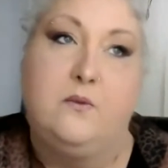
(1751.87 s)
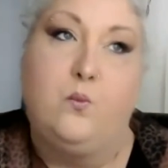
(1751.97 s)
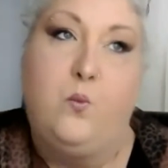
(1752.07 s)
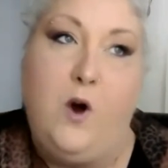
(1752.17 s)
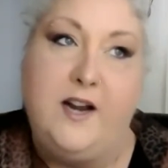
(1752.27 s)

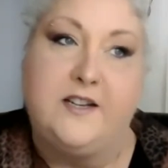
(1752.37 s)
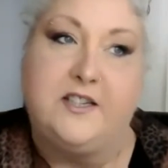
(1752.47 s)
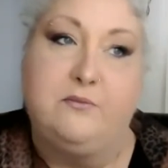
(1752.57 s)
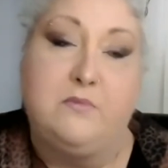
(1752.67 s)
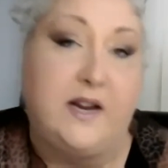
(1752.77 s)
What
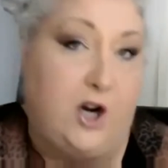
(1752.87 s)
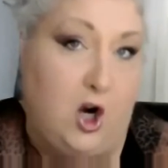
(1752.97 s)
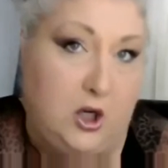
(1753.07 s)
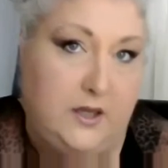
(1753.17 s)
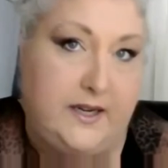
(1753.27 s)
my
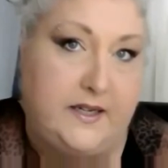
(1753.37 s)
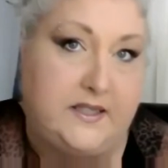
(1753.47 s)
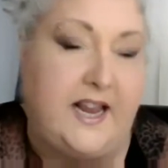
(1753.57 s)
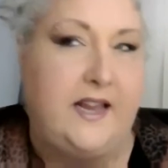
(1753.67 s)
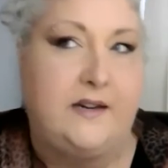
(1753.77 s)

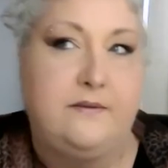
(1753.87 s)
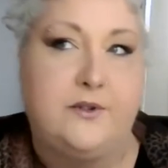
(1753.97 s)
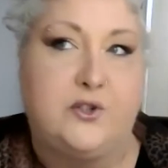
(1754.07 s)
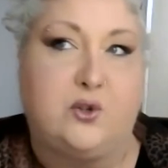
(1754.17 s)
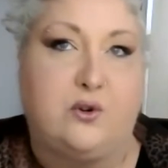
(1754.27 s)
colleagues
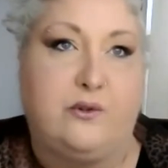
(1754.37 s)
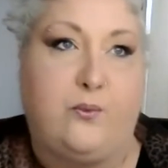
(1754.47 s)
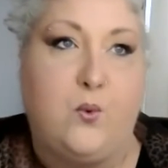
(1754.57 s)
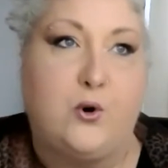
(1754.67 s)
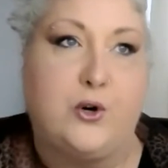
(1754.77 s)
and sort
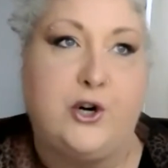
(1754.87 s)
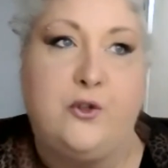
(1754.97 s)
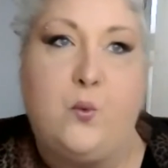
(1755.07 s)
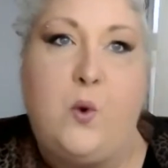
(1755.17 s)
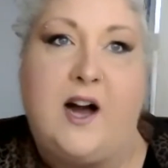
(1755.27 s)
of word
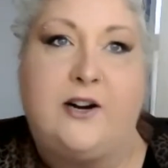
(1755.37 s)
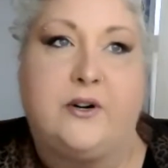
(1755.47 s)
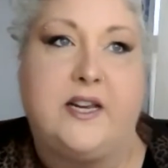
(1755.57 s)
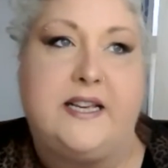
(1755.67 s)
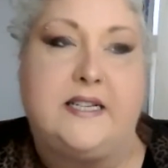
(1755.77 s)
on the
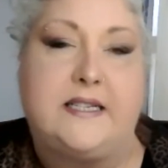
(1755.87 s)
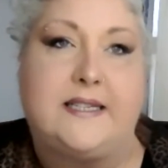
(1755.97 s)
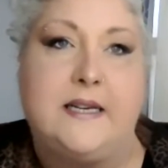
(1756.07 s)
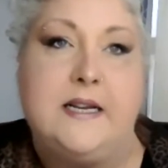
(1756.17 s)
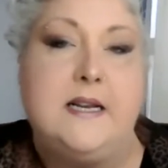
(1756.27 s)
wire
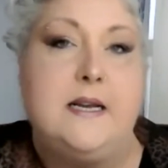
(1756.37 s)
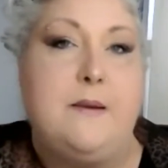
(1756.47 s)
is,